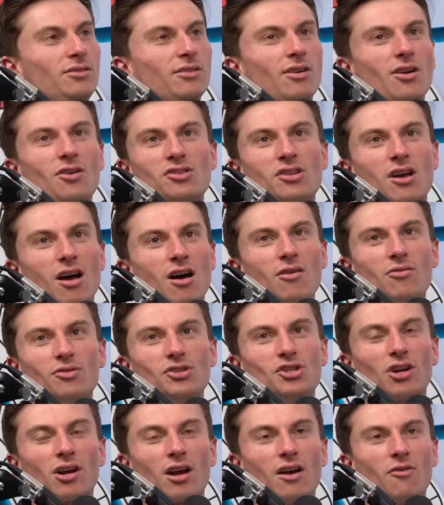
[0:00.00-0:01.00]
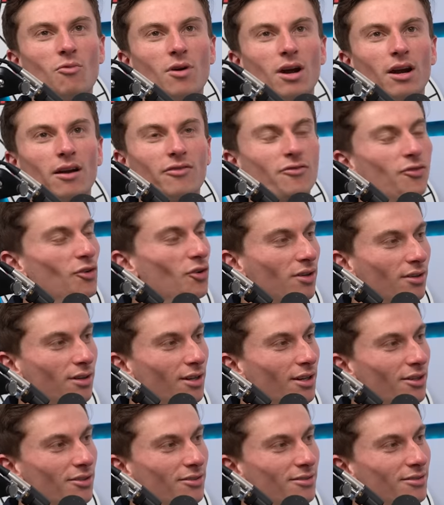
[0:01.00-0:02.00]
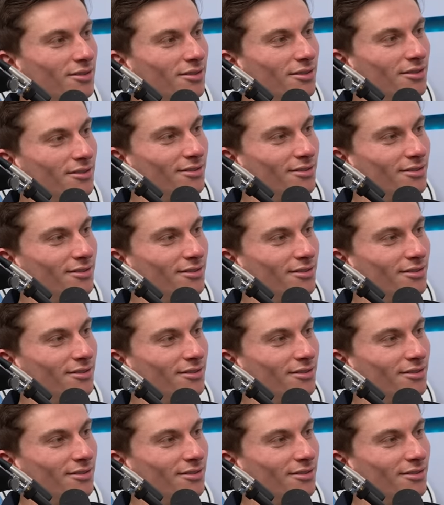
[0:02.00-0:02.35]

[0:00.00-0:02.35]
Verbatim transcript: See, I'll, I'll jerk off wearing full clothes.